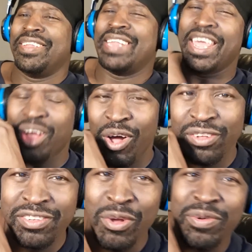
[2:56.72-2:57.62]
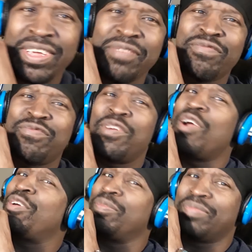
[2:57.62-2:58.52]
They also
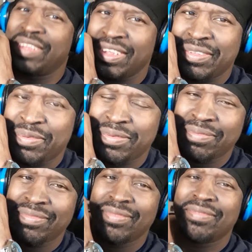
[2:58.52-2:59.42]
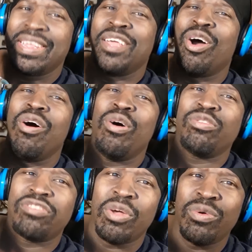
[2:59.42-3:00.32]
confirm this. They
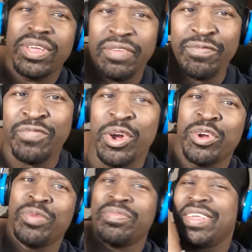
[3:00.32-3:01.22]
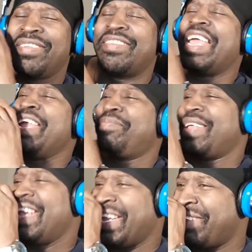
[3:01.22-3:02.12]
also confirm this same
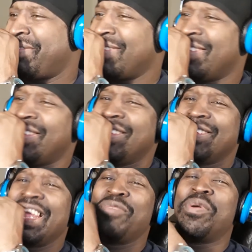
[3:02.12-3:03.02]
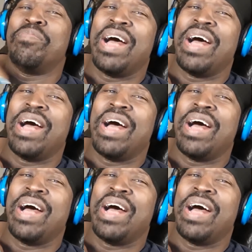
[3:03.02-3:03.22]
thing that when